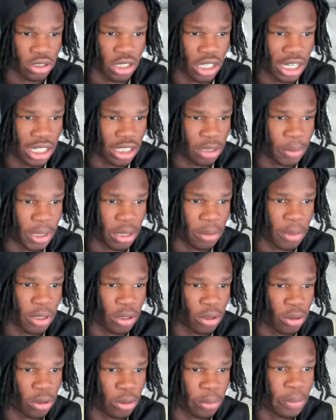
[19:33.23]
I had to make
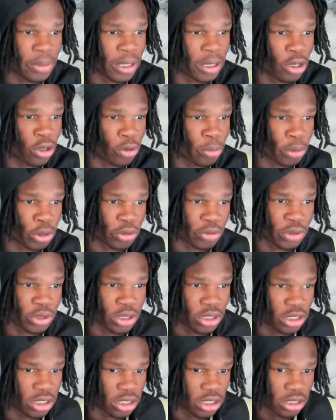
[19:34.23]
my own perfect
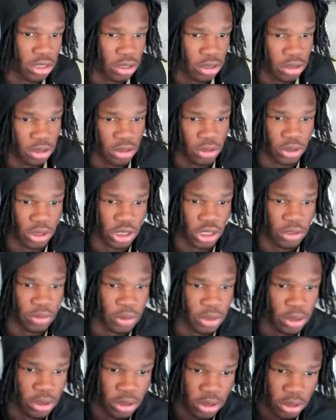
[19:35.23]
receiver.